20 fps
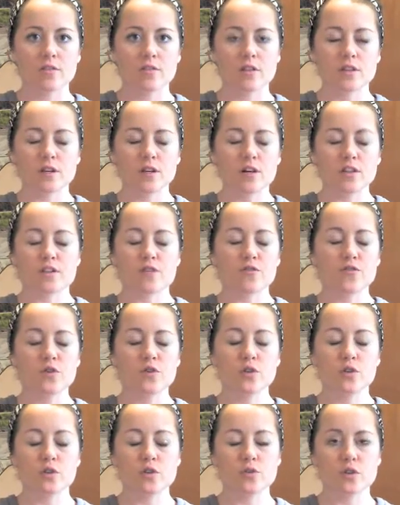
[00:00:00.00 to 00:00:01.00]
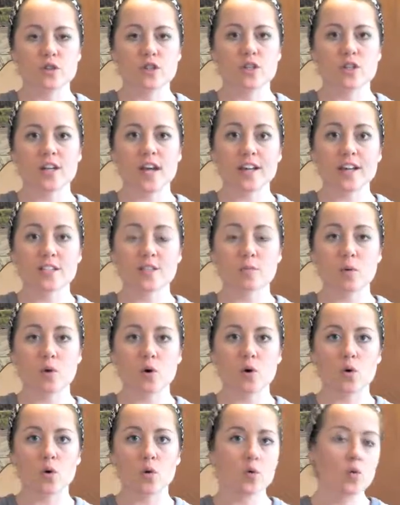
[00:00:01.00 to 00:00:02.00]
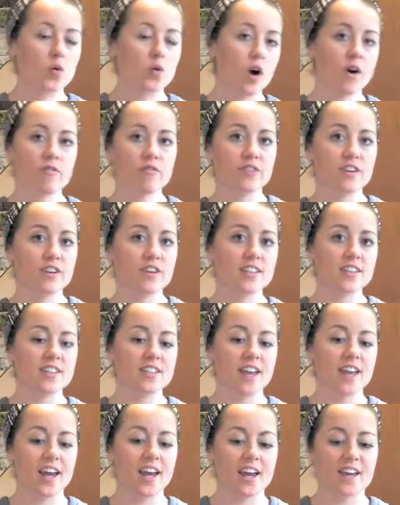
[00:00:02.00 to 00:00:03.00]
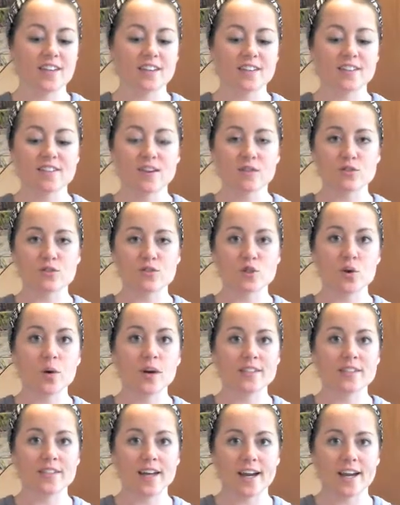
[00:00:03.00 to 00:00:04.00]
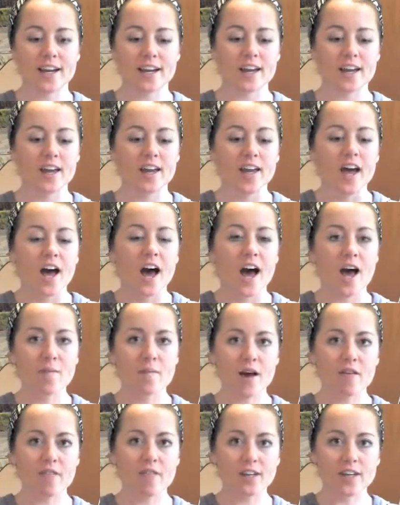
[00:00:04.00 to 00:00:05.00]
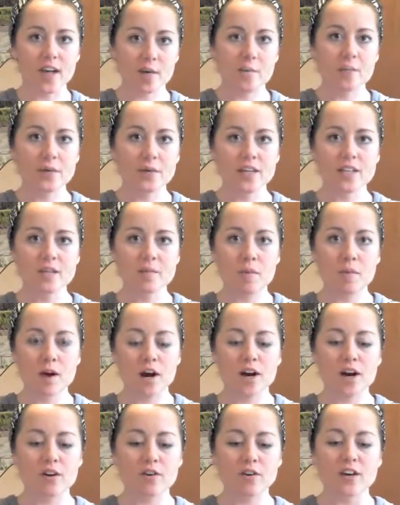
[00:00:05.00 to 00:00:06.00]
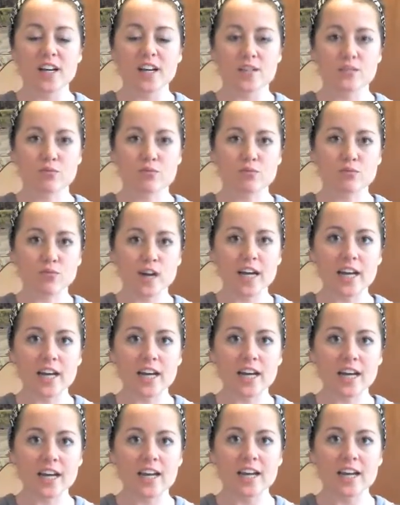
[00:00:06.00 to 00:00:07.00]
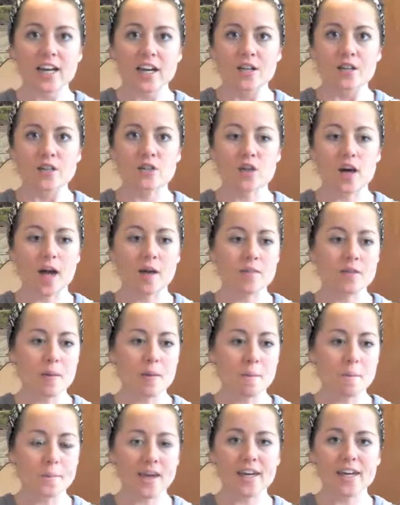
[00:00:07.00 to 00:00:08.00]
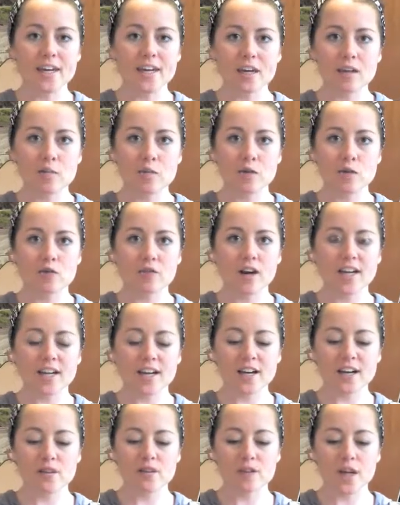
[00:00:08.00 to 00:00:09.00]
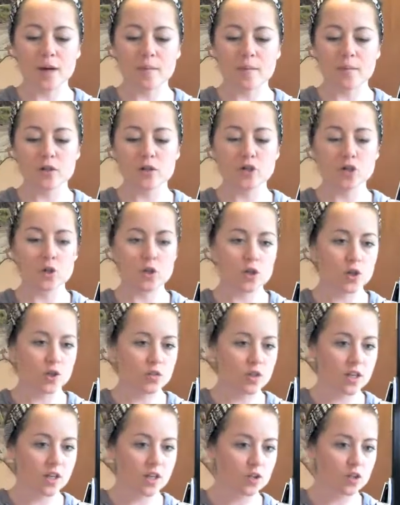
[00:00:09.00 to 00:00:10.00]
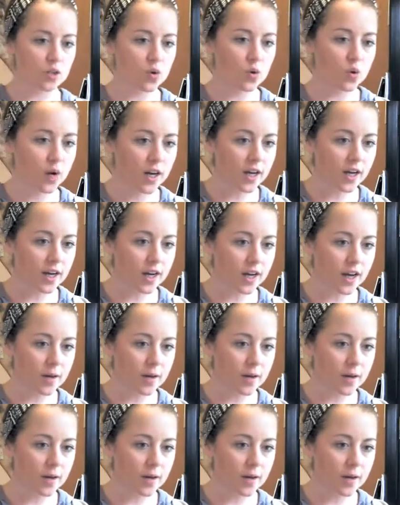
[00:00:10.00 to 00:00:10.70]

they're at the Food and Nutrition Expo conference and it sounds so exciting. I'm having company tomorrow. It's rainy, so I'm in the baking mood right now. So I'm going to show you these quick,